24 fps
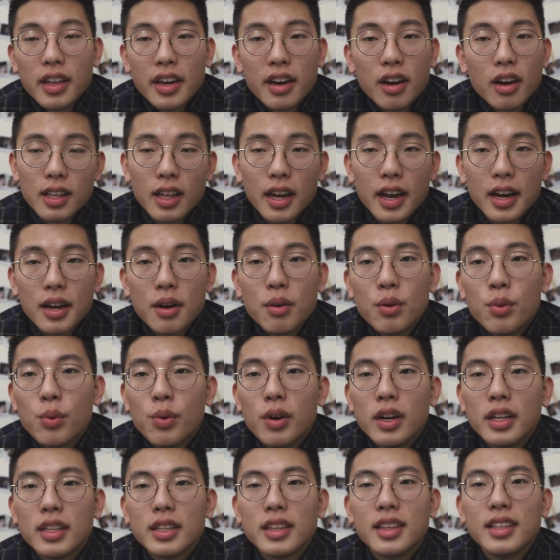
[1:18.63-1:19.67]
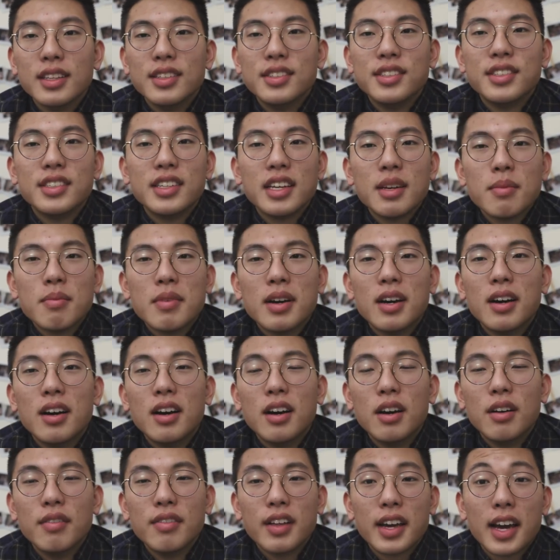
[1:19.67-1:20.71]
Like I don't want this stigma
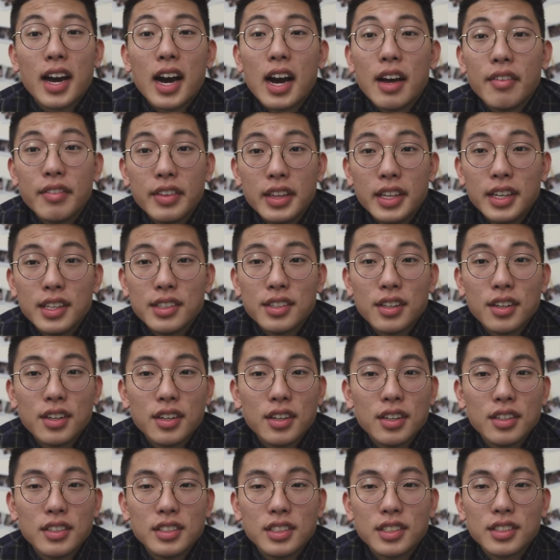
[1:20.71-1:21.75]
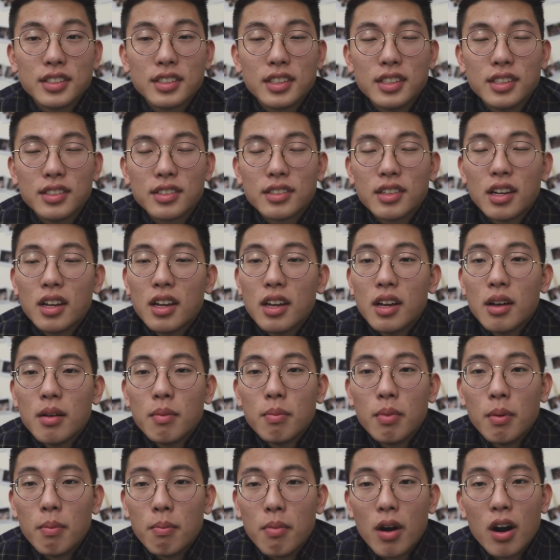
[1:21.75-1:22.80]
of like Ivy Leagues are just this
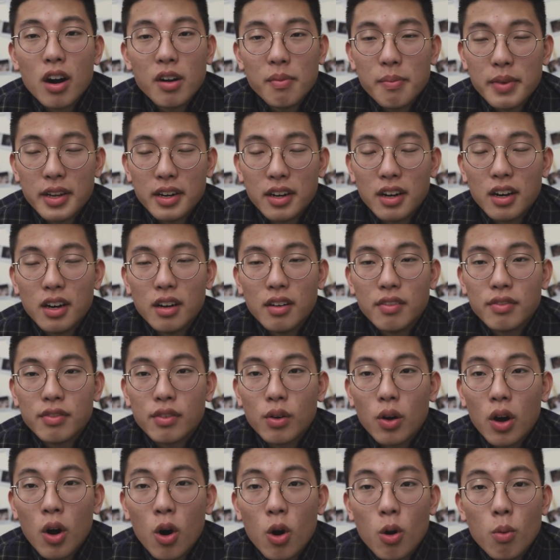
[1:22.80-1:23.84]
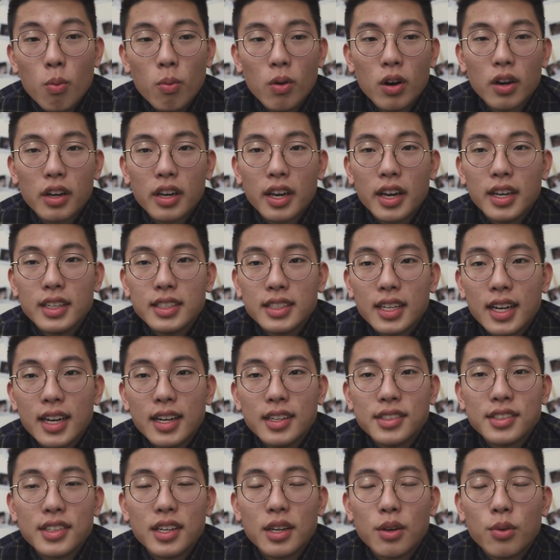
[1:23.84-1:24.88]
bombardment of homework and
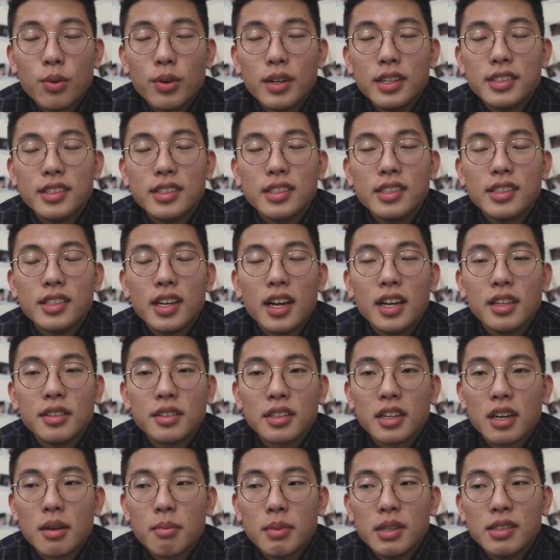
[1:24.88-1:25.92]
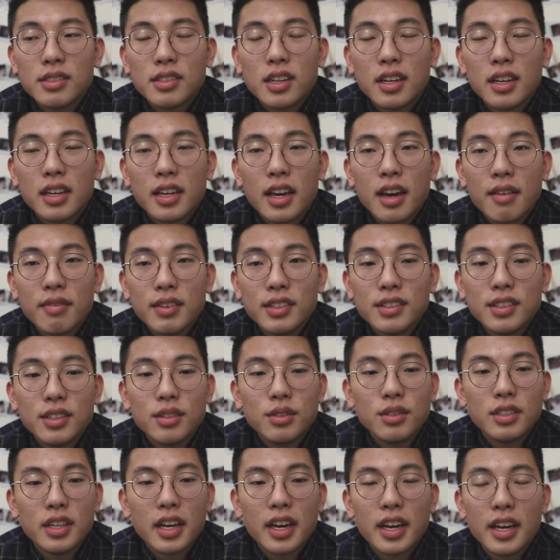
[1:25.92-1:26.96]
tests and quizzes and you're going to be studying every
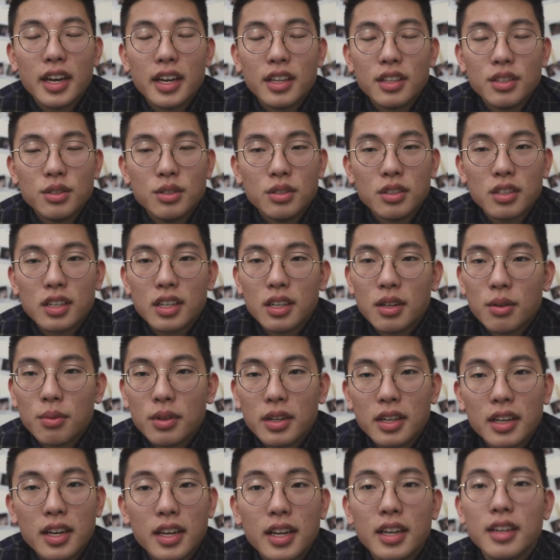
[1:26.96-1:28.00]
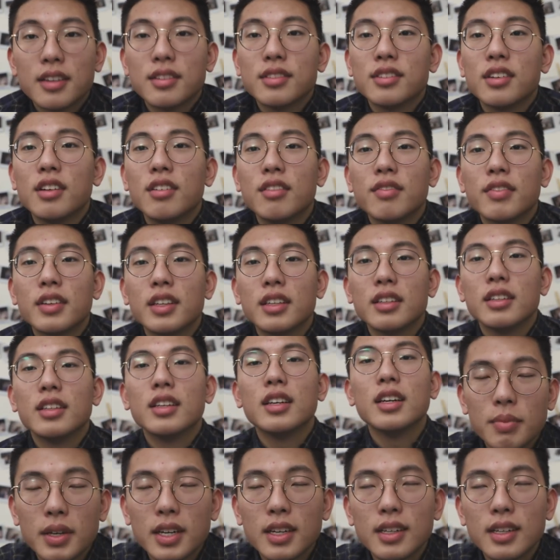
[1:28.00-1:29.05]
single day and you're going to want to hate yourself,
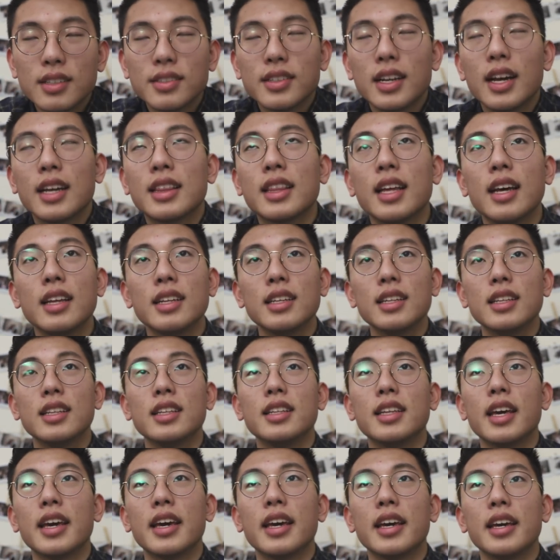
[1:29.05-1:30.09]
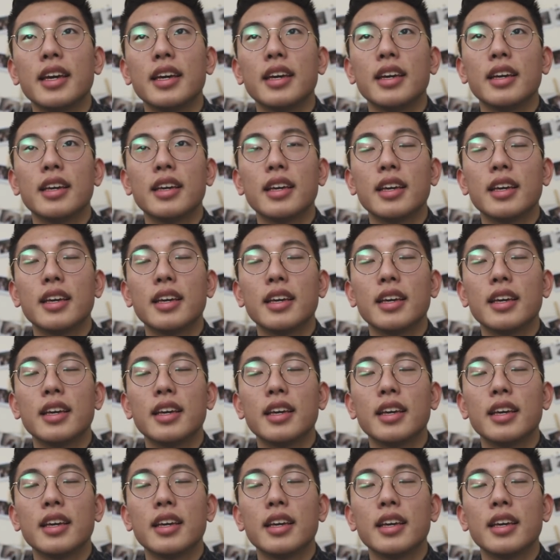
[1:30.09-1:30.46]
and because at the end of the day,